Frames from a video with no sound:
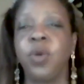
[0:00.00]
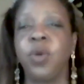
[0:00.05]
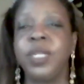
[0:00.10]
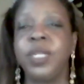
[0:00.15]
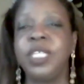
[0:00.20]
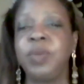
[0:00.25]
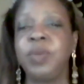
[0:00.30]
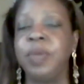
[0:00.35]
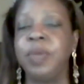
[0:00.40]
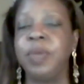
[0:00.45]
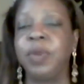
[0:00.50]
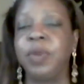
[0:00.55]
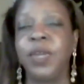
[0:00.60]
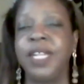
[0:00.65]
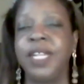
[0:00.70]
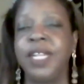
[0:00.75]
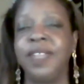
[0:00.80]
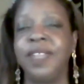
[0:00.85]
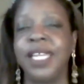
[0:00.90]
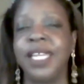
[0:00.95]
on these people or
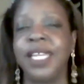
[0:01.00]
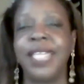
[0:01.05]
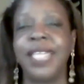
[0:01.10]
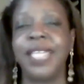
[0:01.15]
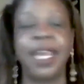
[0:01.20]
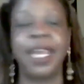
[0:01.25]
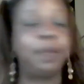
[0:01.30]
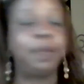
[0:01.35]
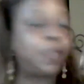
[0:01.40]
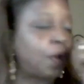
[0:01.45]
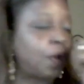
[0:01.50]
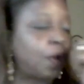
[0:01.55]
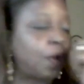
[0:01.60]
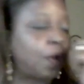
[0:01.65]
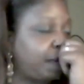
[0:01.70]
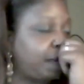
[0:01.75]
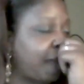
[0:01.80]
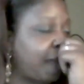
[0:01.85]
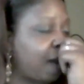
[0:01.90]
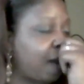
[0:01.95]
anything like that. I'm
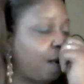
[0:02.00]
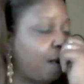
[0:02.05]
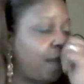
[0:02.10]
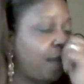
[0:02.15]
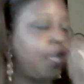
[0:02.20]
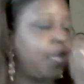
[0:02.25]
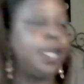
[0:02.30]
talking about